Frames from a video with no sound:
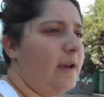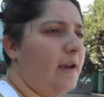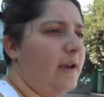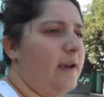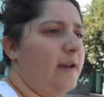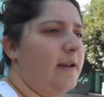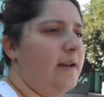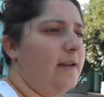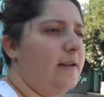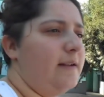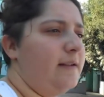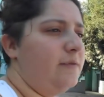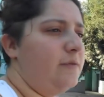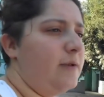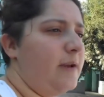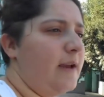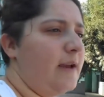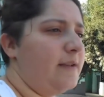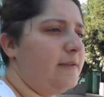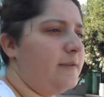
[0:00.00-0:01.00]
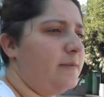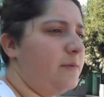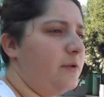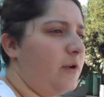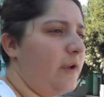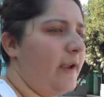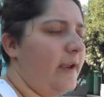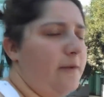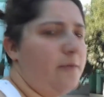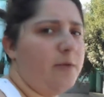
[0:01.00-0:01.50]
and we asked them,
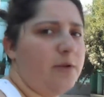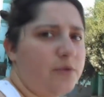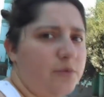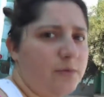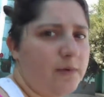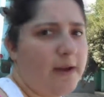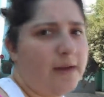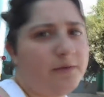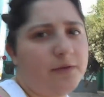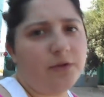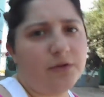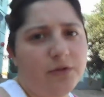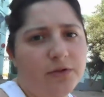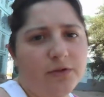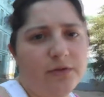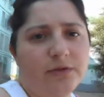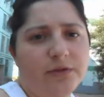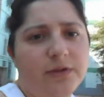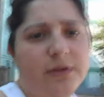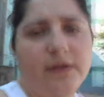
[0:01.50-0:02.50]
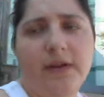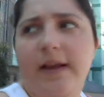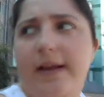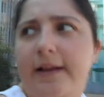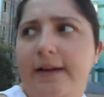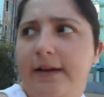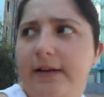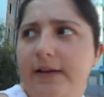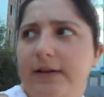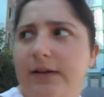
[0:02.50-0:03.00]
okay, what do we have to do so
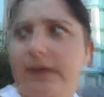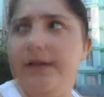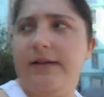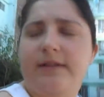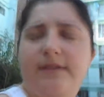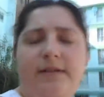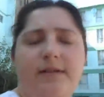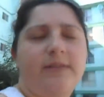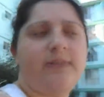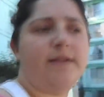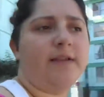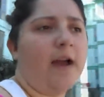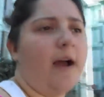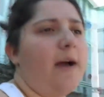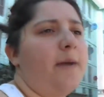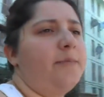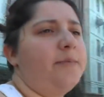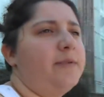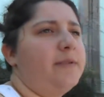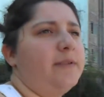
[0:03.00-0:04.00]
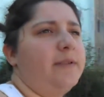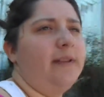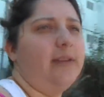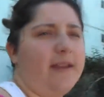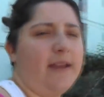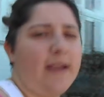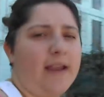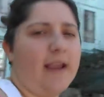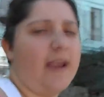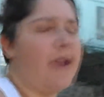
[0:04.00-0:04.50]
that it stops
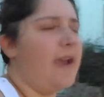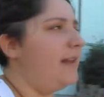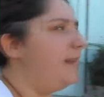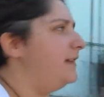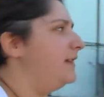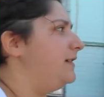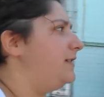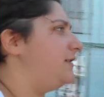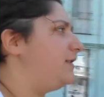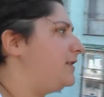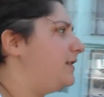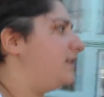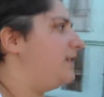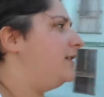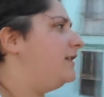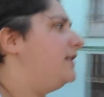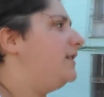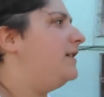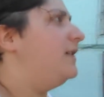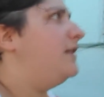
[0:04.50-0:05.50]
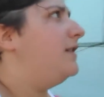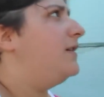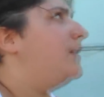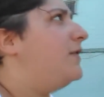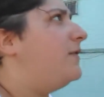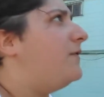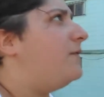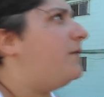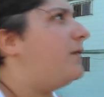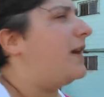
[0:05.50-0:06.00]
leaking at least
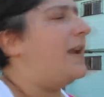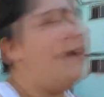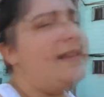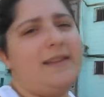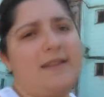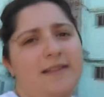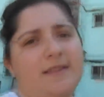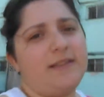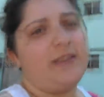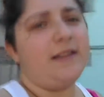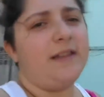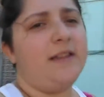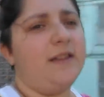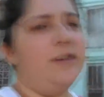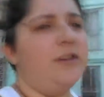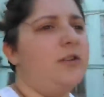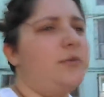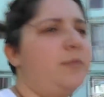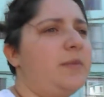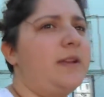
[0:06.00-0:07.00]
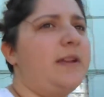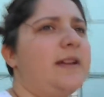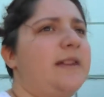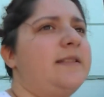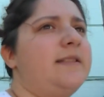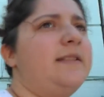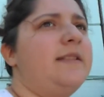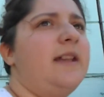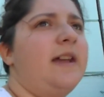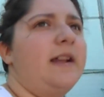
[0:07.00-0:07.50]
for at least a year,
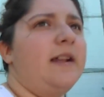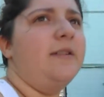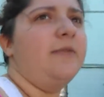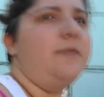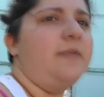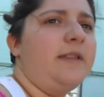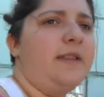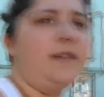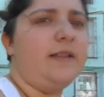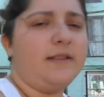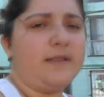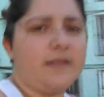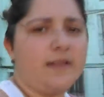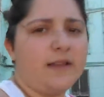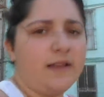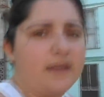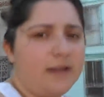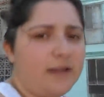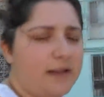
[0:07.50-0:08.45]
because none of these